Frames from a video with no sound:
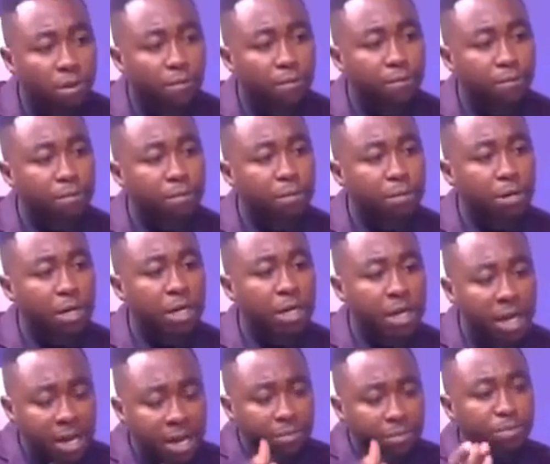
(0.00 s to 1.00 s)
of
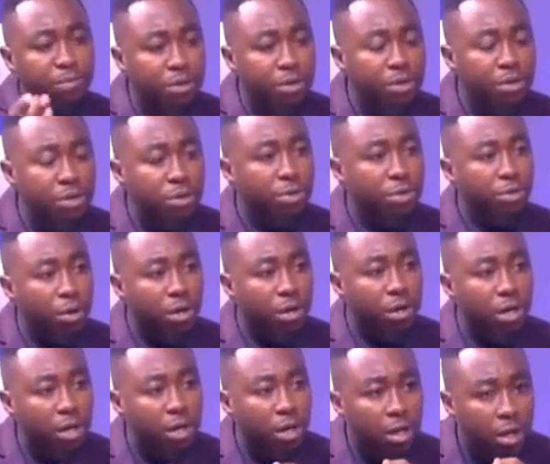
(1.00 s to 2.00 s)
names being
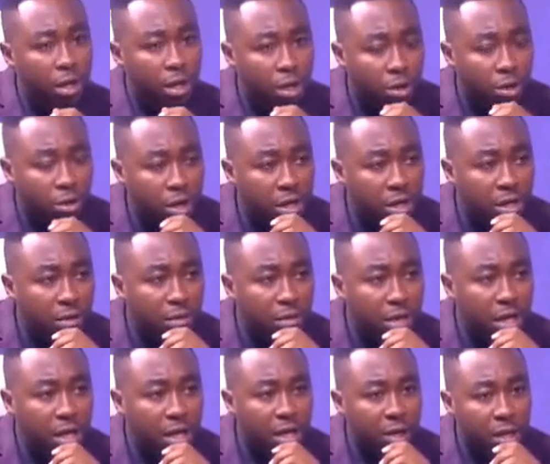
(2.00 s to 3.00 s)
thrown, in the
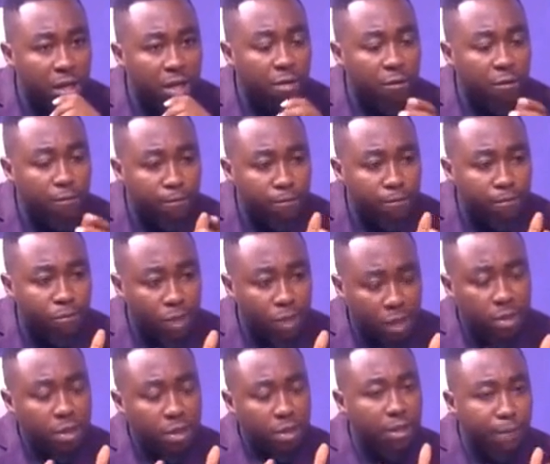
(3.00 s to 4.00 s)
media that
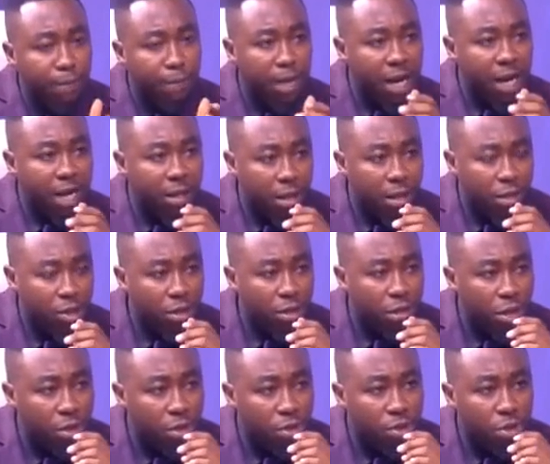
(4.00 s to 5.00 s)
this is the man that
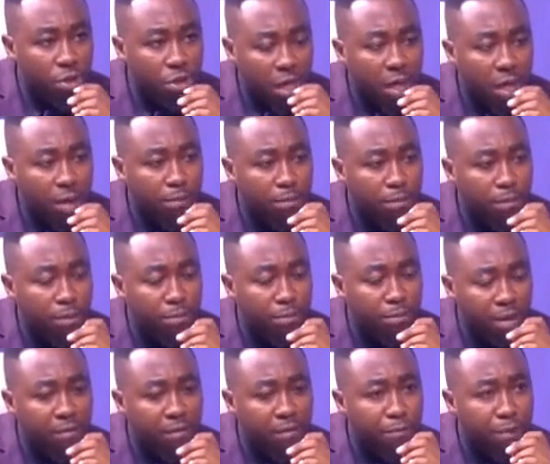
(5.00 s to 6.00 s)
should take up
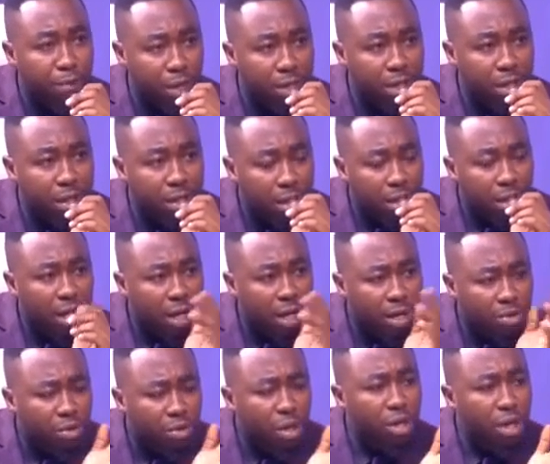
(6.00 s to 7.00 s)
the PF presidency.
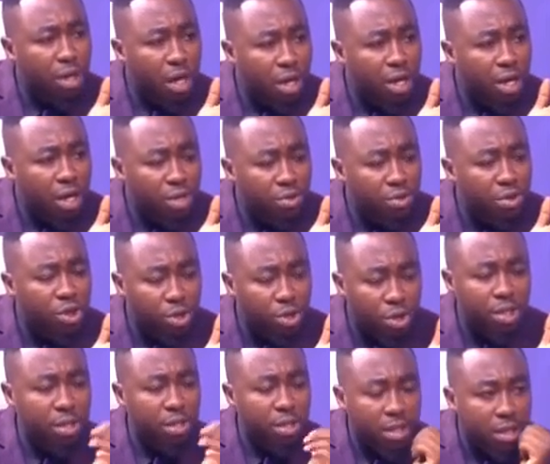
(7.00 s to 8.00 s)
Are you
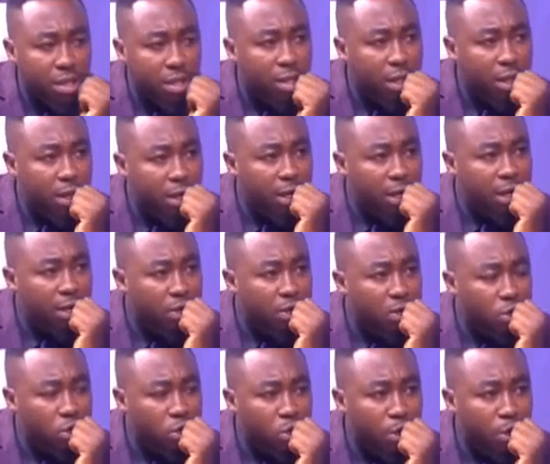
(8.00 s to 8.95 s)
interested in this?